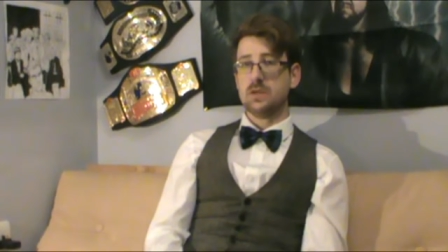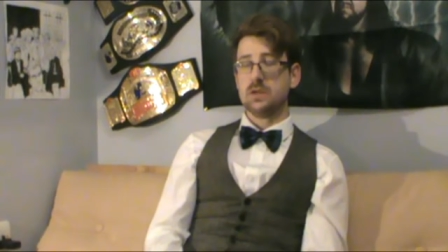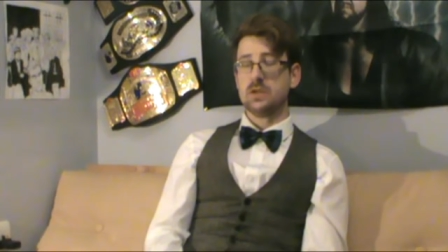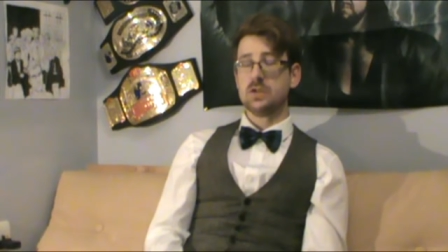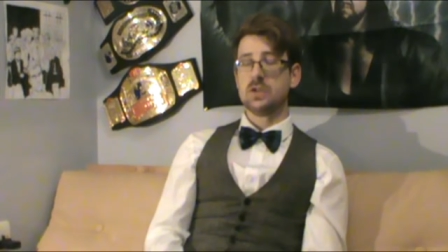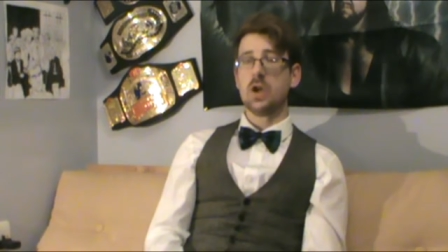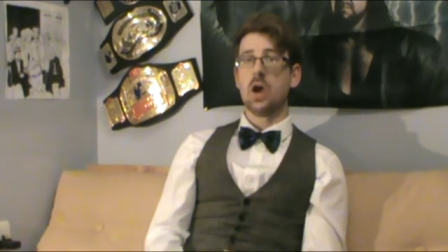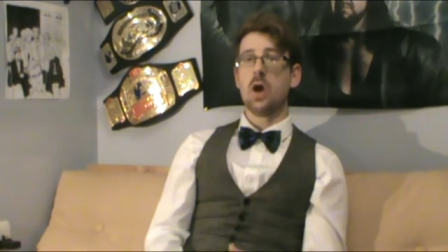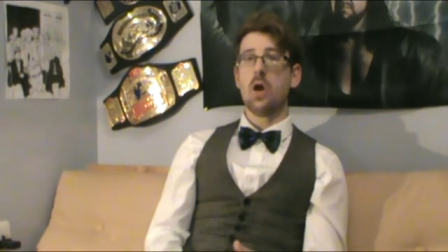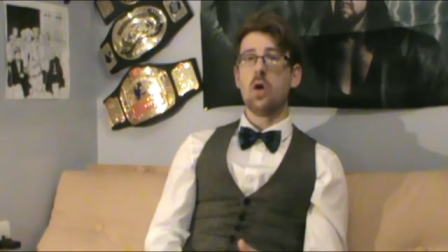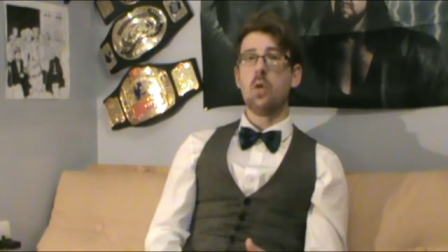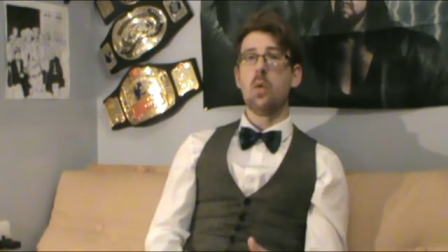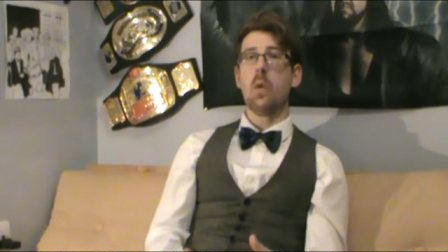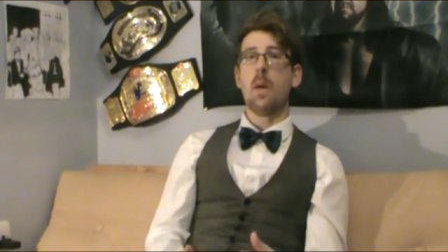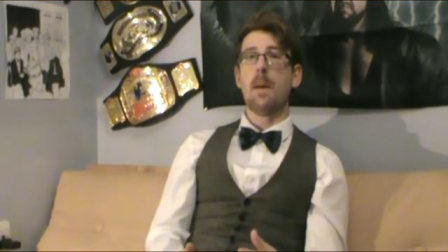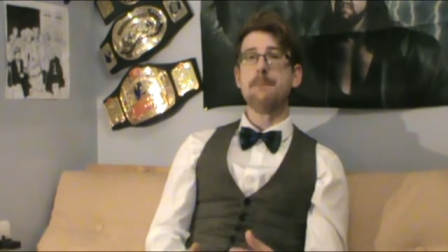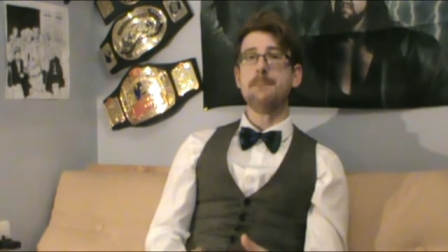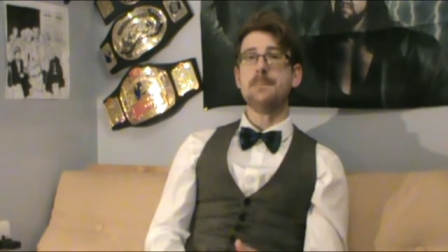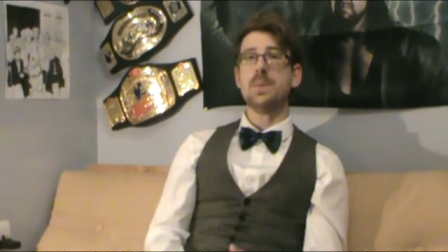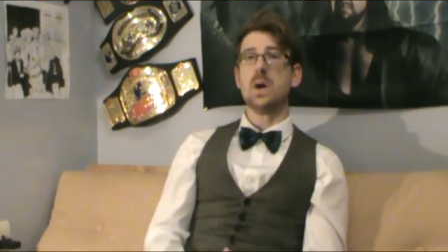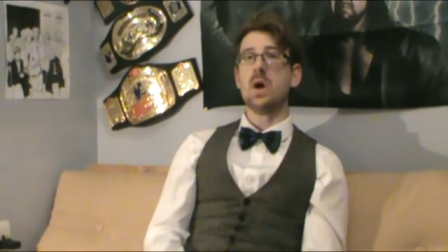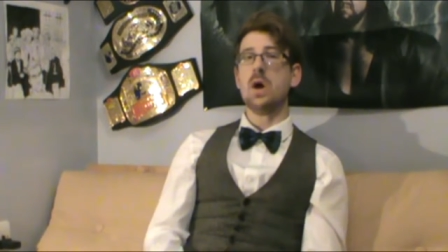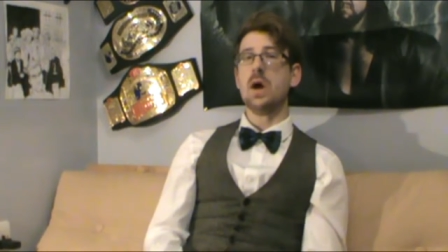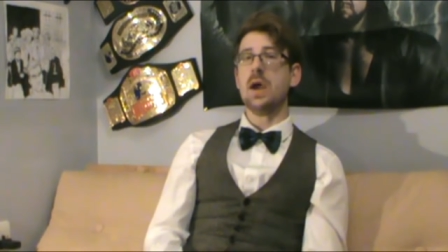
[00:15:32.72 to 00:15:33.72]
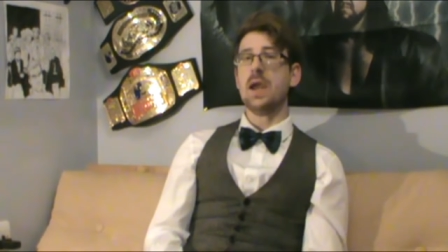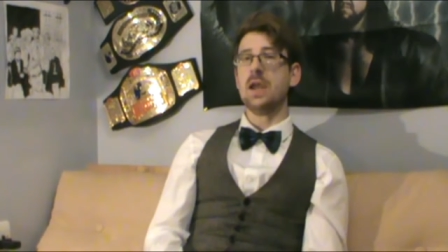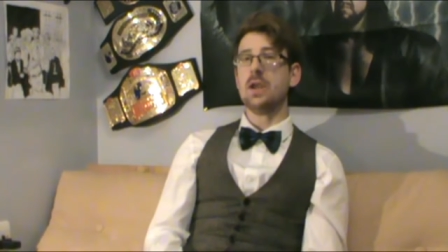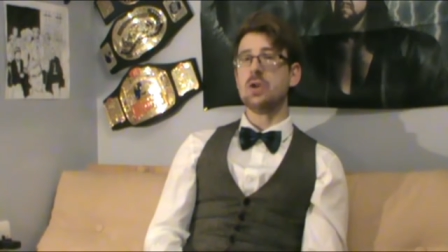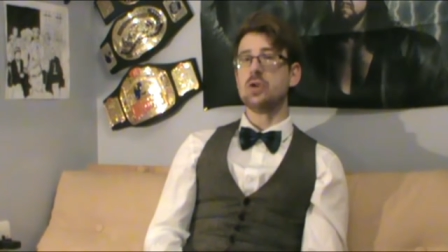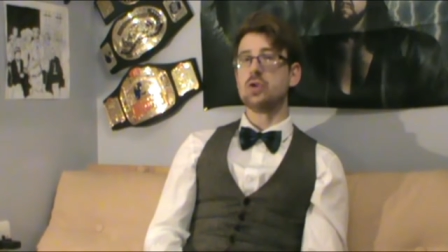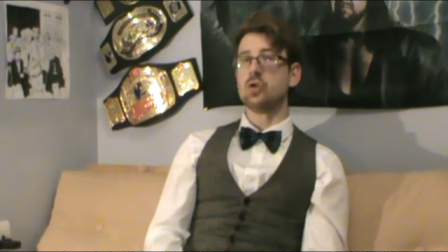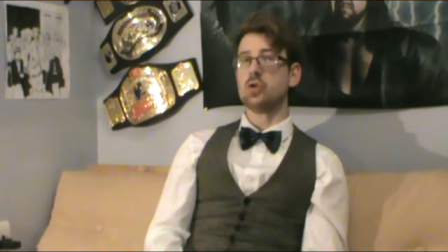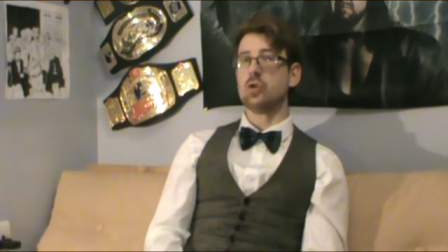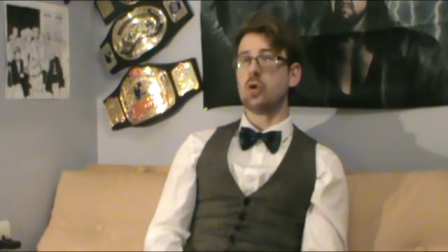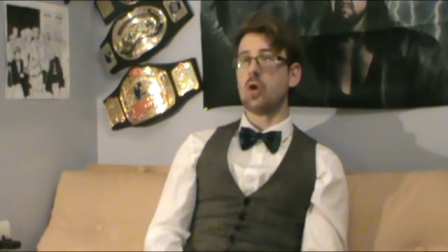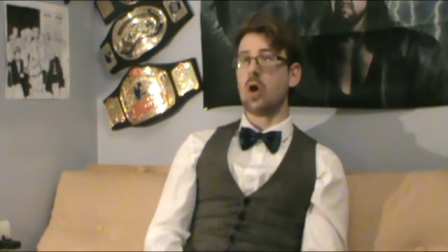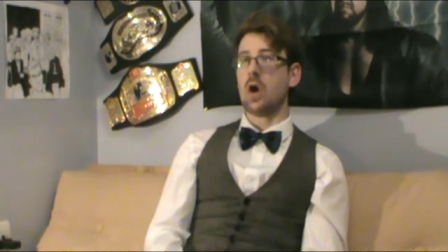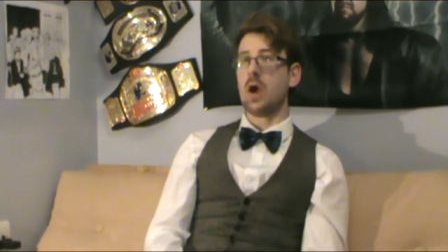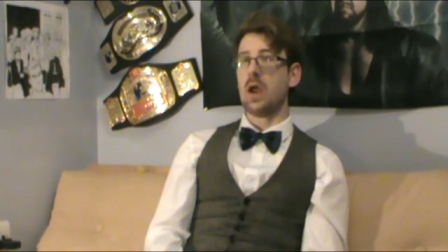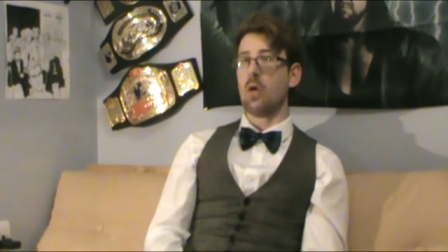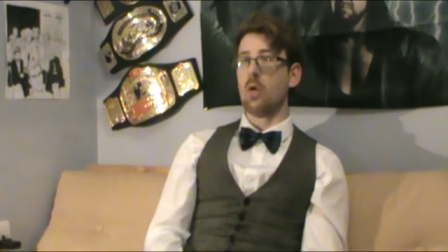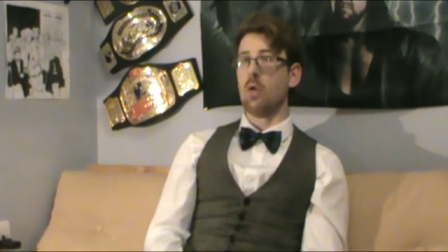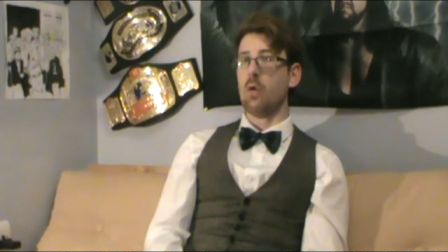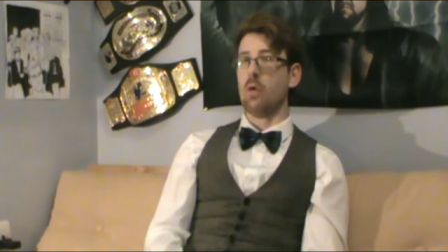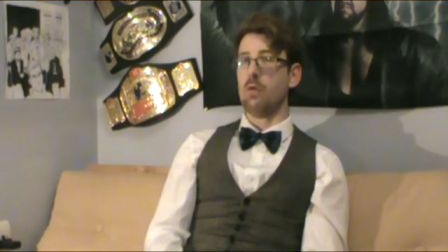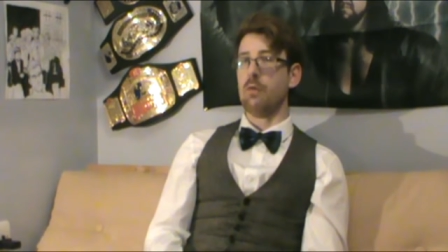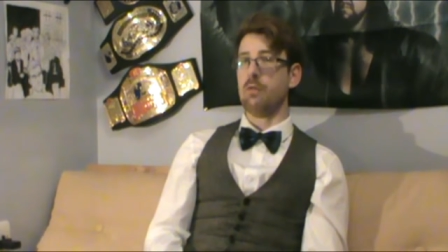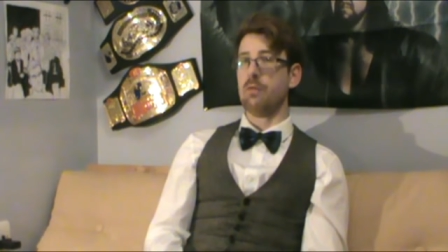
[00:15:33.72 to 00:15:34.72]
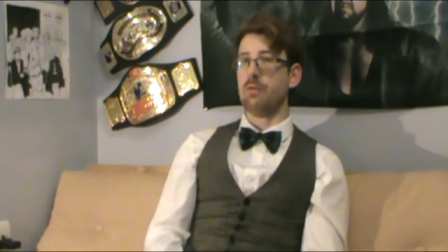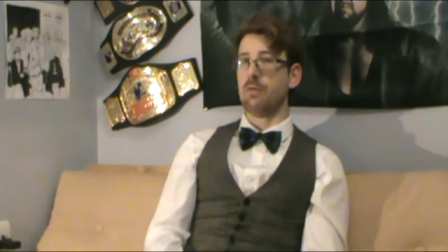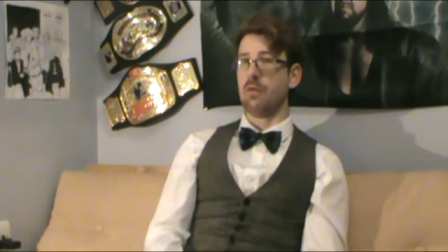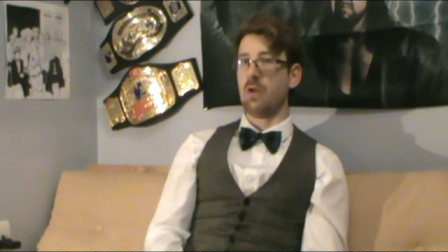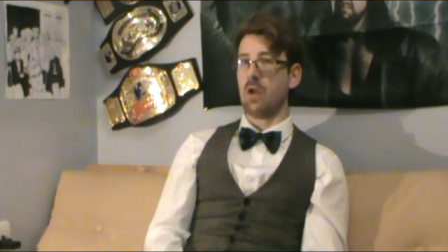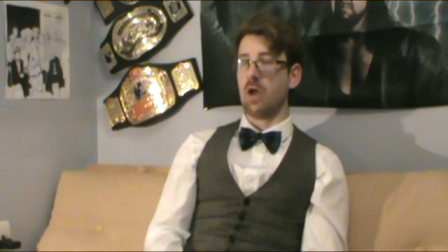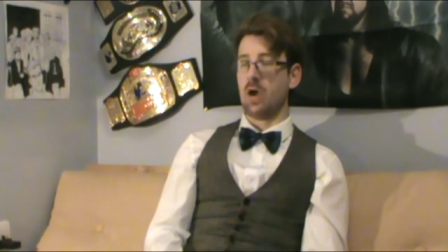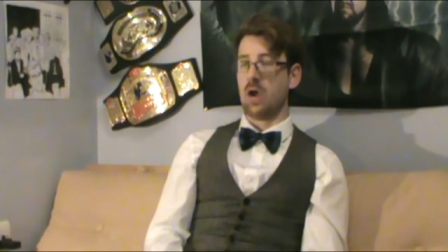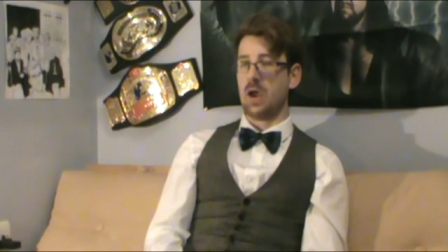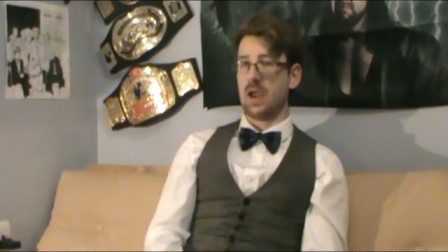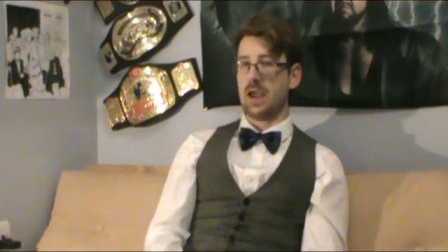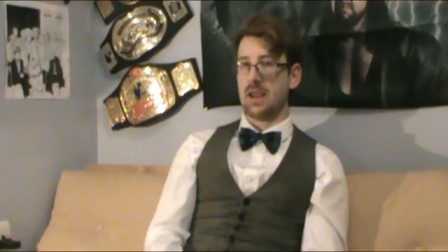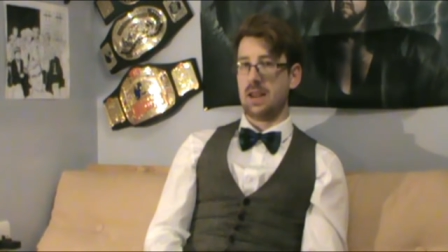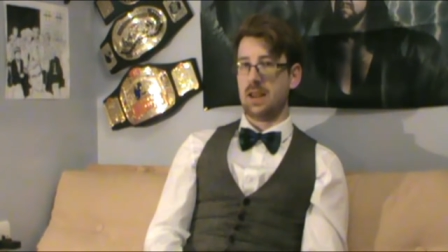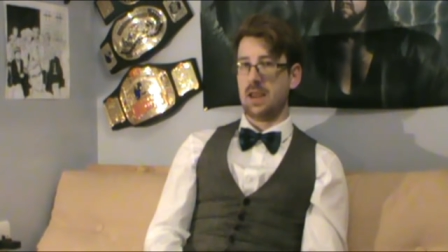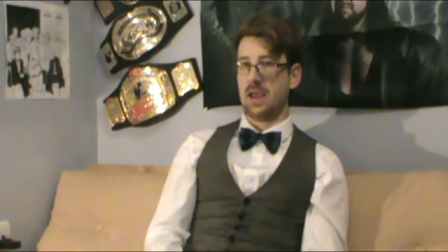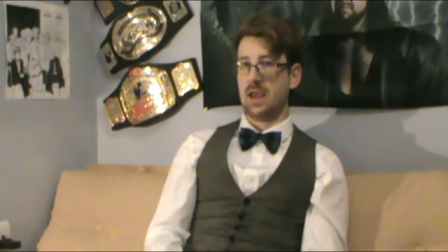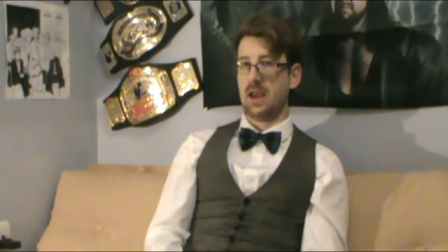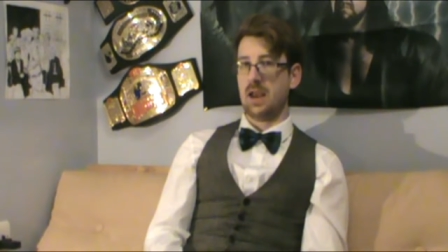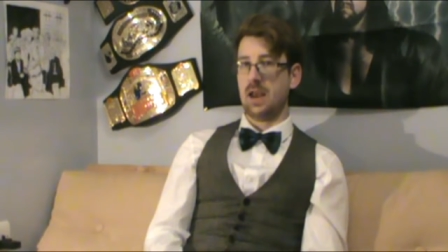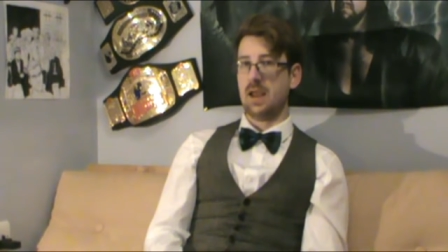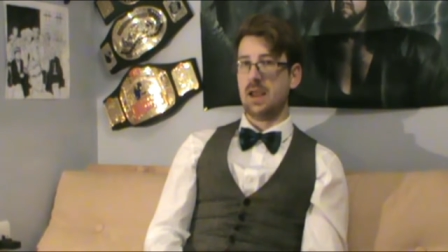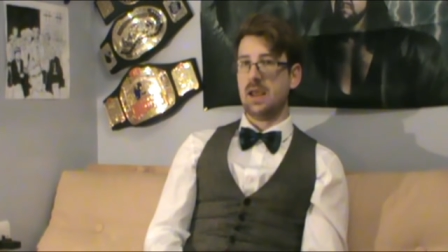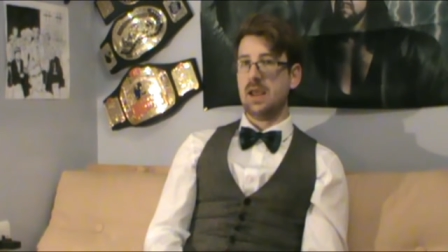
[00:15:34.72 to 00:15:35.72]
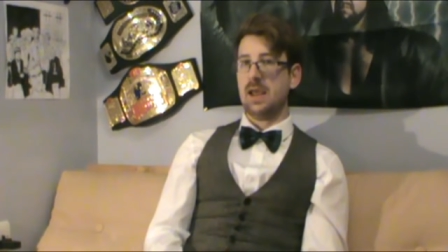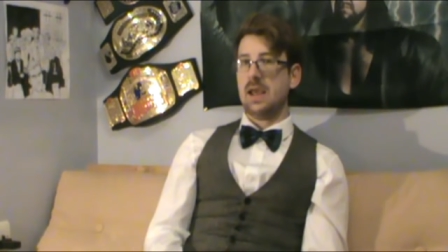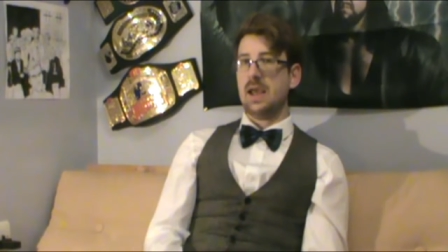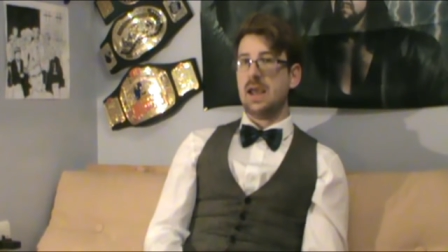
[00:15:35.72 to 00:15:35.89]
So buy, try or fly then.